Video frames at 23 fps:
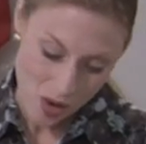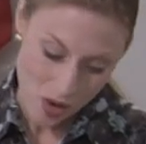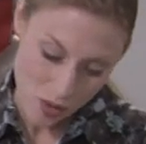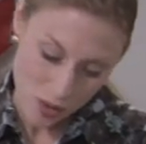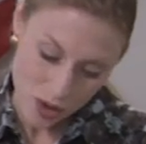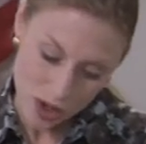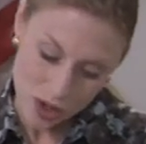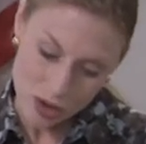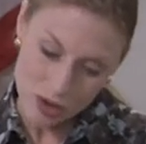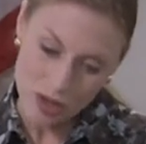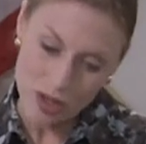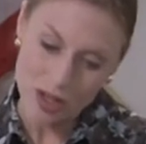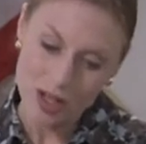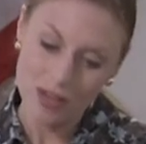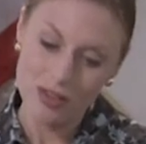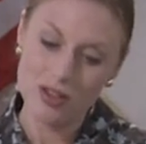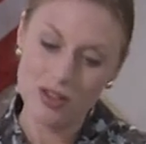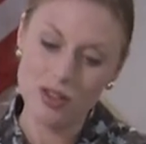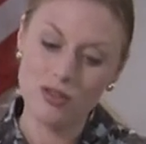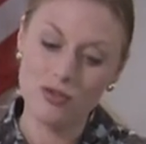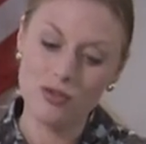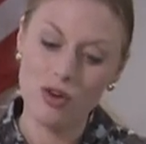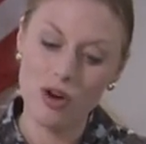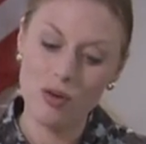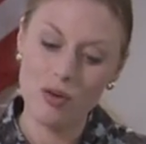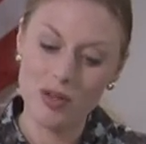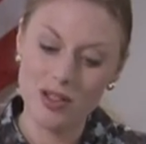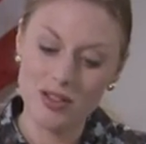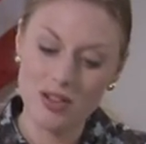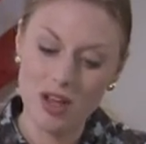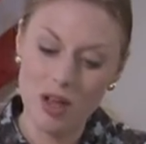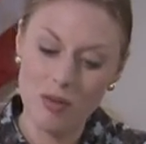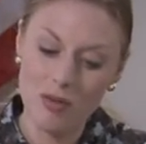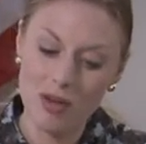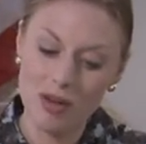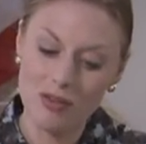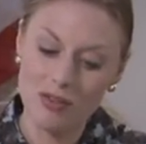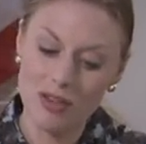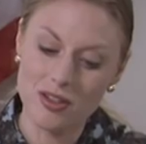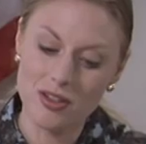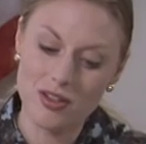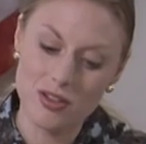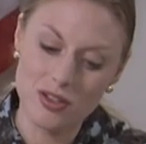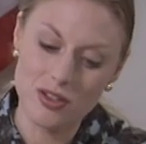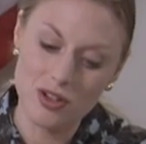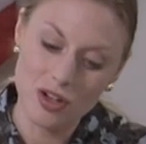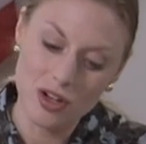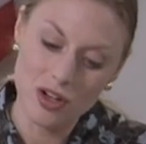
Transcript: Will you look at this form and tell me if this is your